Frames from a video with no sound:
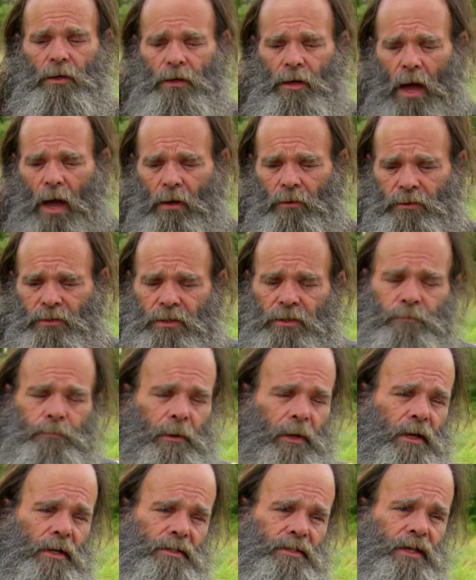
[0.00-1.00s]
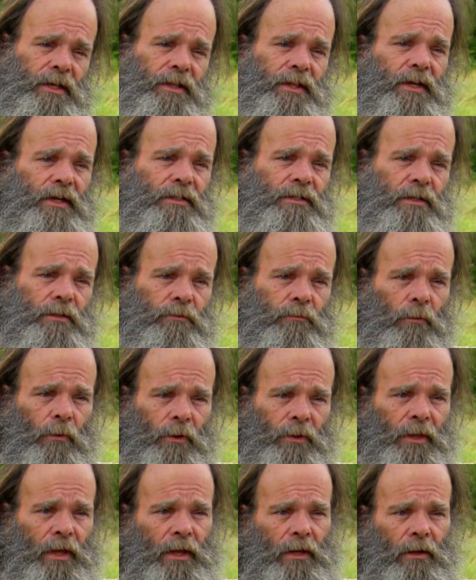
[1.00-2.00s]
Now, just because he thinks it's
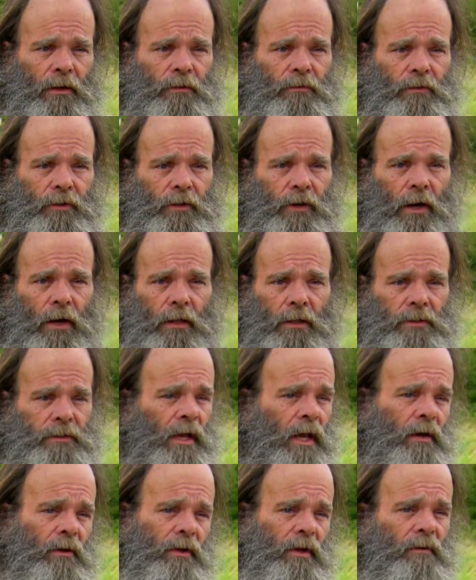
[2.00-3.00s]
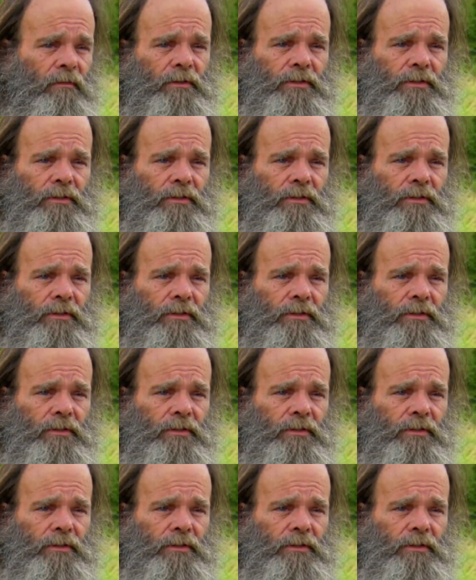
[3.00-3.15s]
worth $800, I don't give a